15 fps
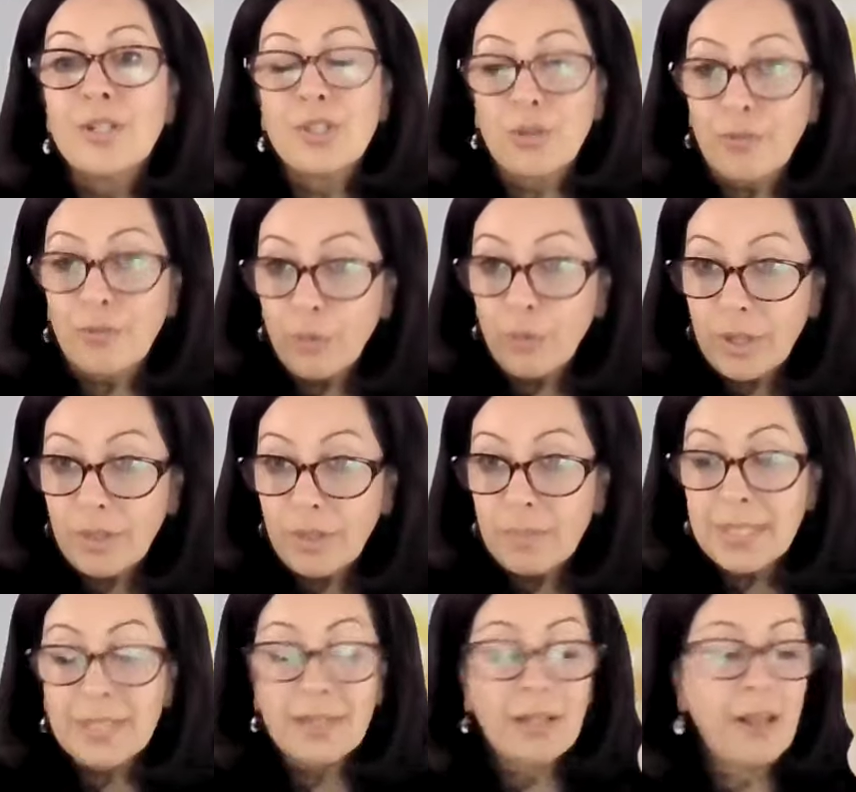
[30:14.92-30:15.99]
to avoid the
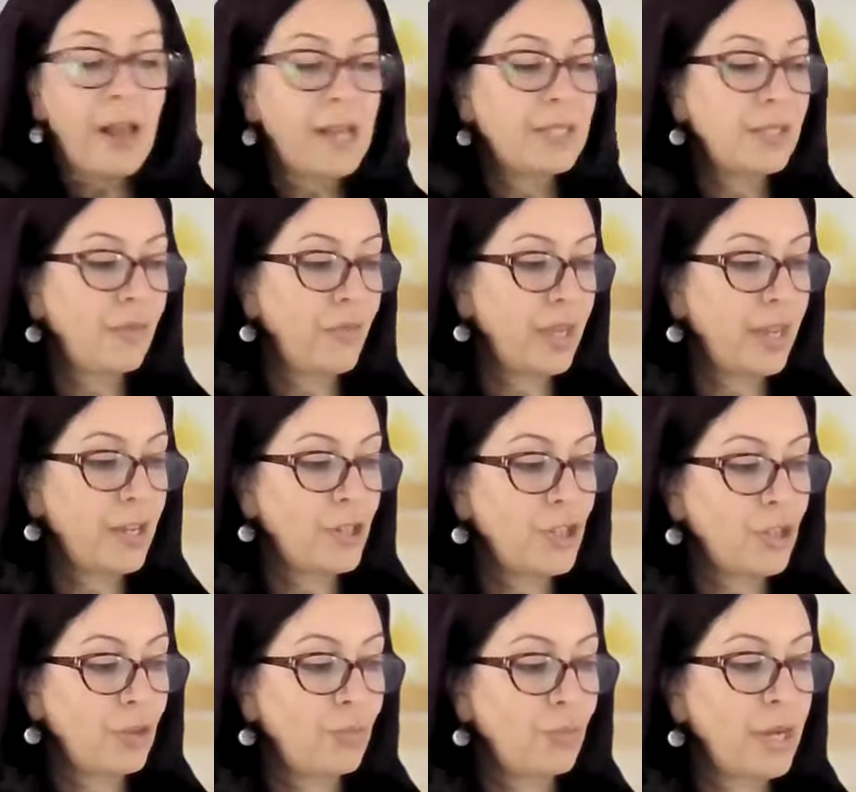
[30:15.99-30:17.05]

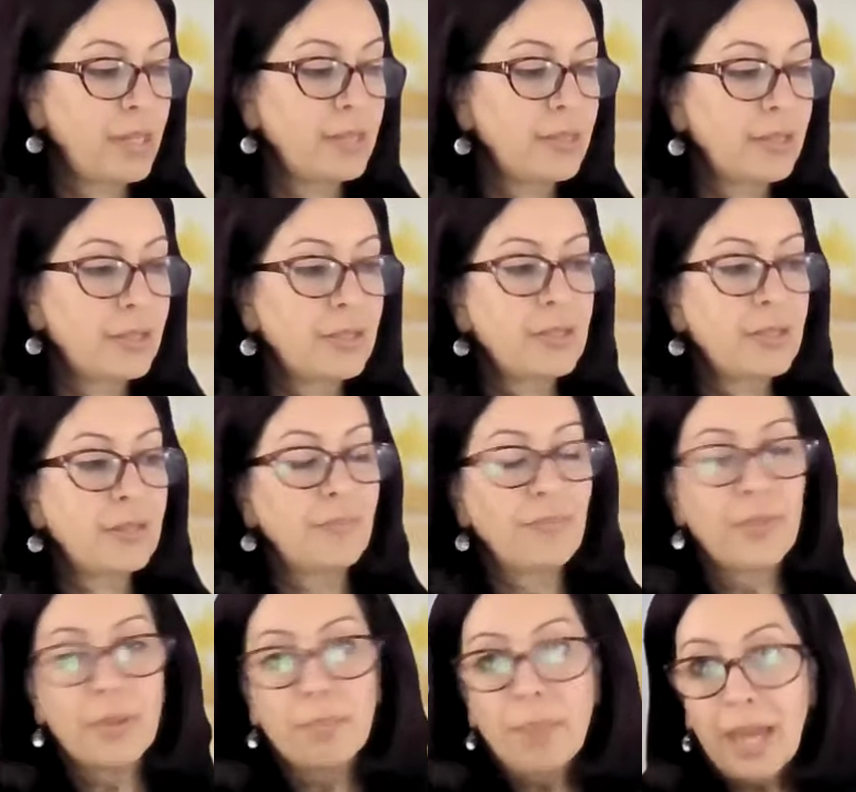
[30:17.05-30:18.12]
misclassification risks,
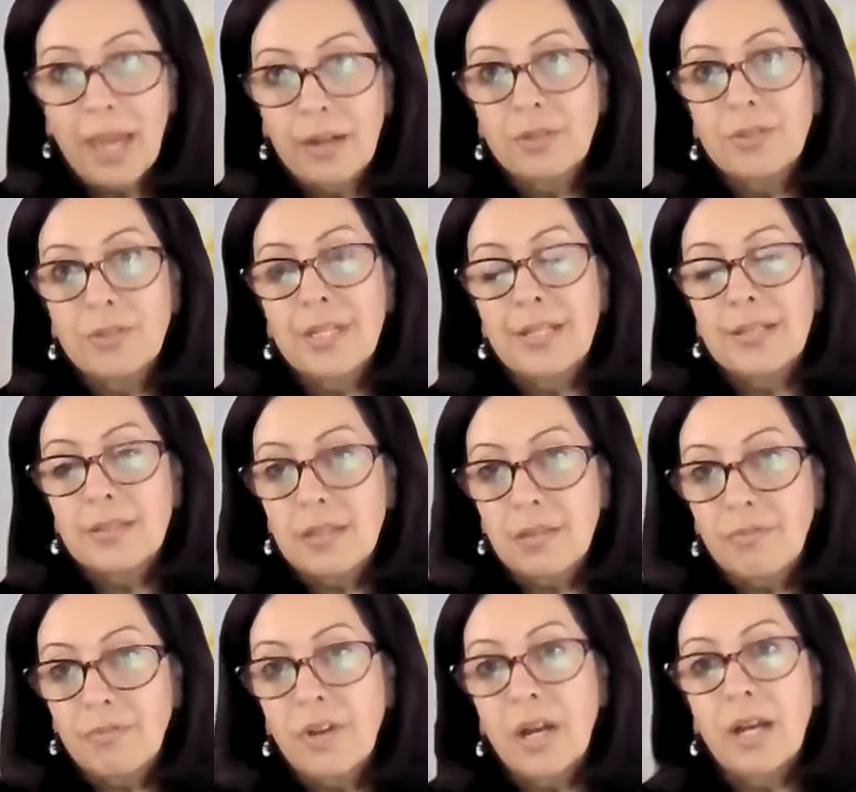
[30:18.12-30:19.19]
the penalties,
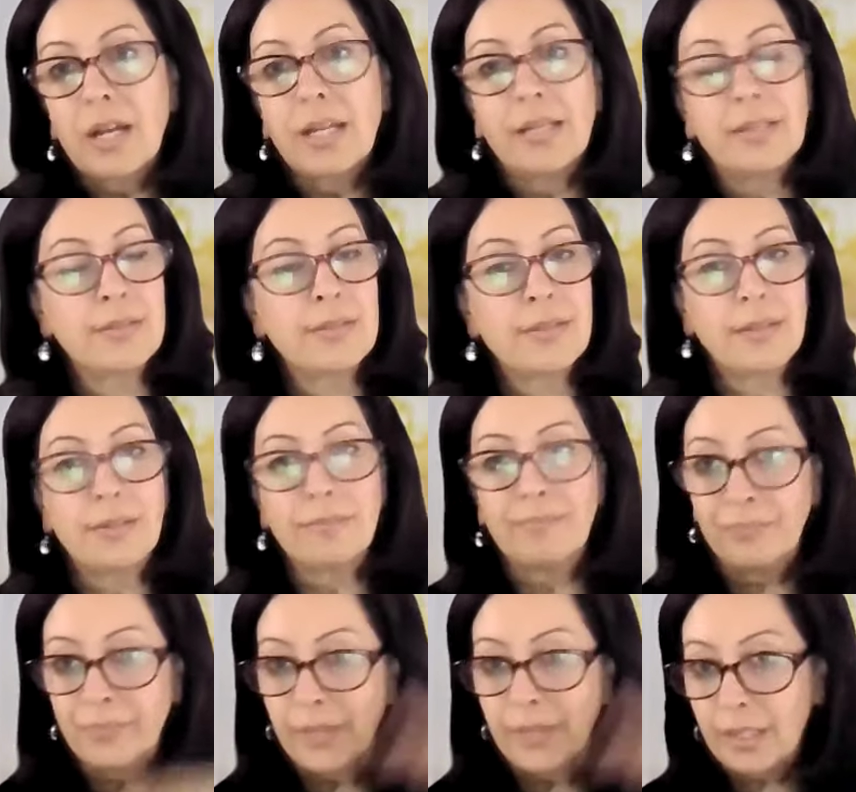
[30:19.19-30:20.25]
the fines,
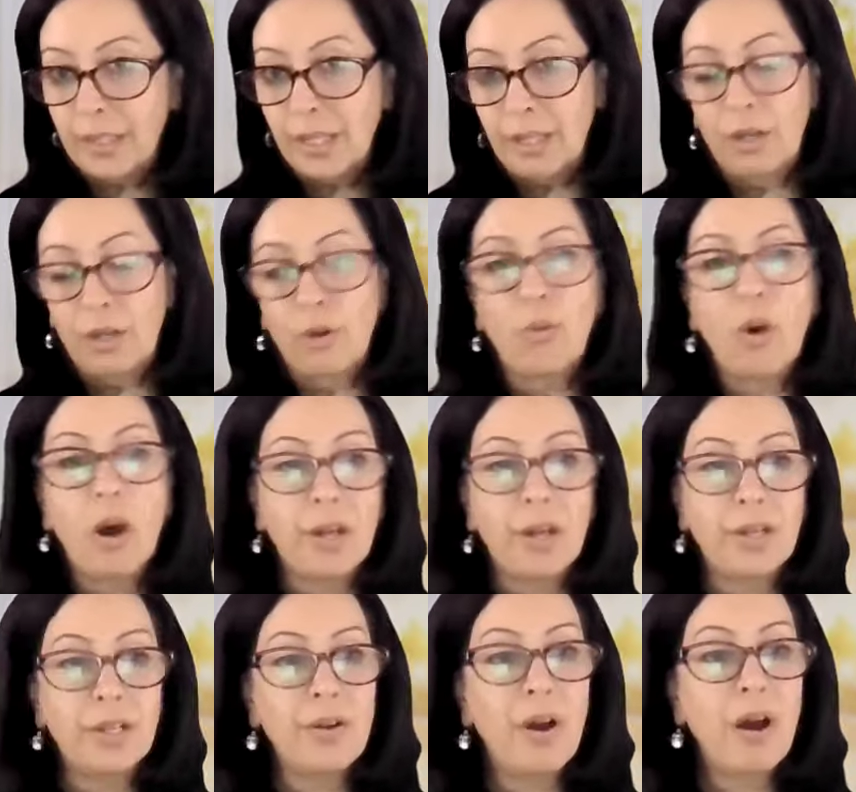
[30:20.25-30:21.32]
and it can go
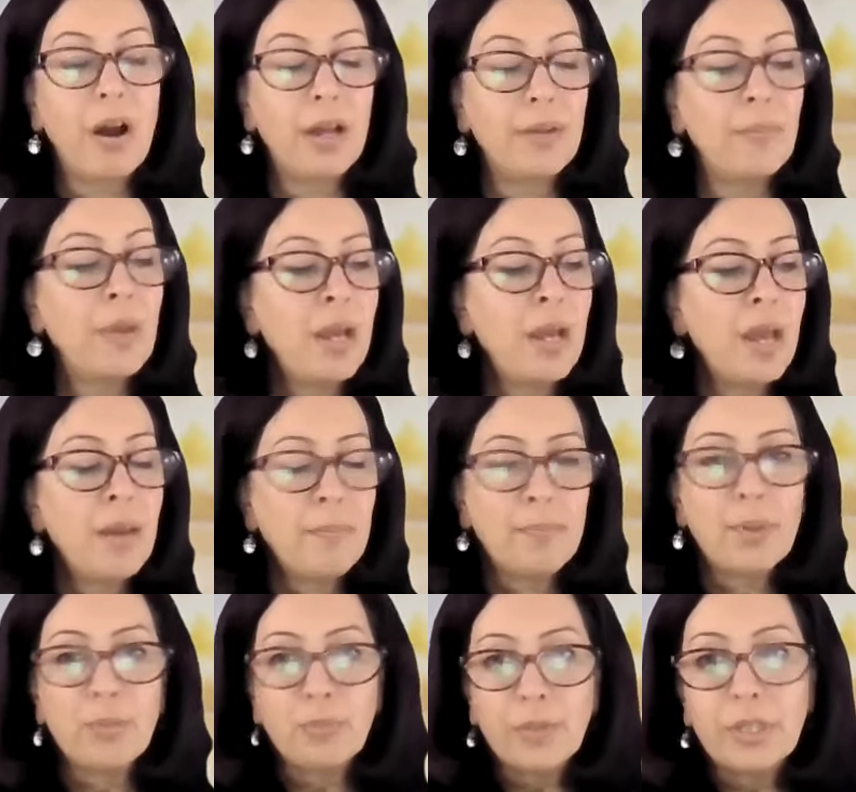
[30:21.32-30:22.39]
on and on.
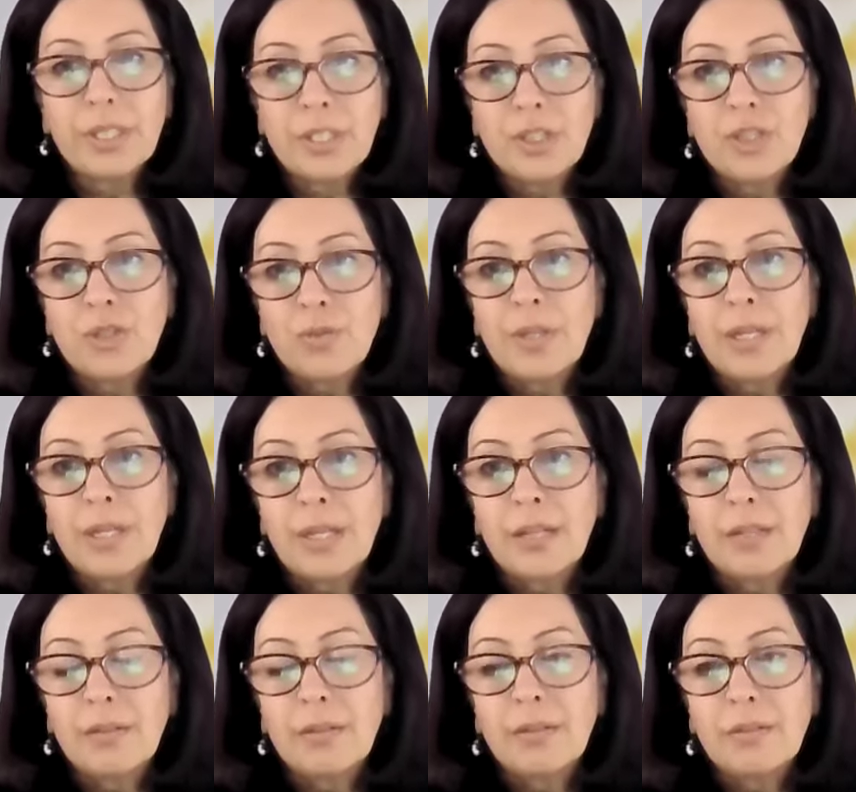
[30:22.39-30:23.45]
But really doing
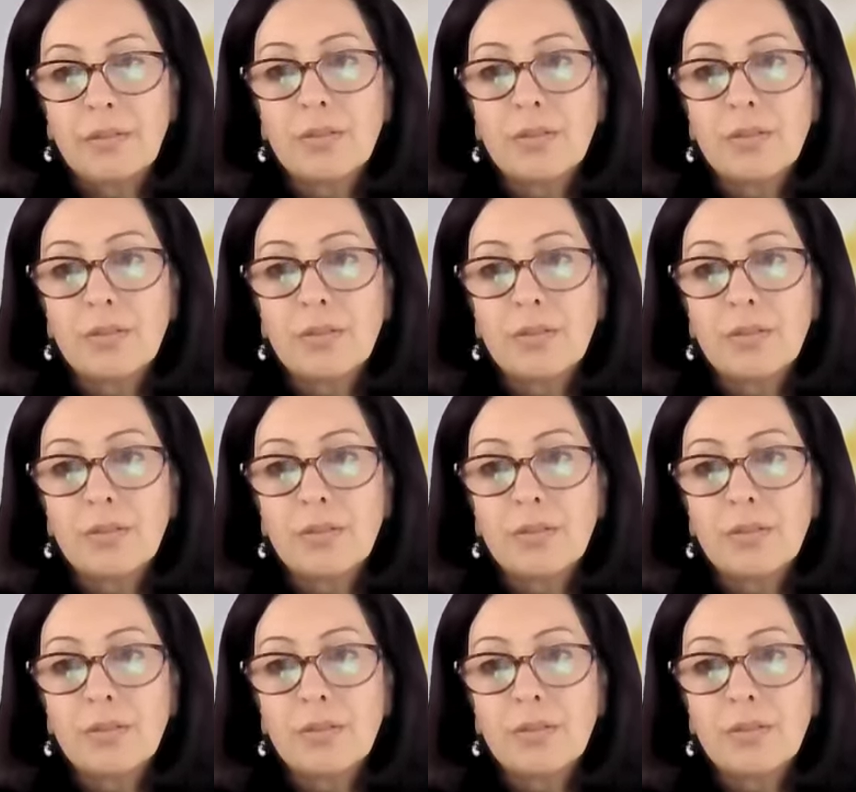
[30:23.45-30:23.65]
it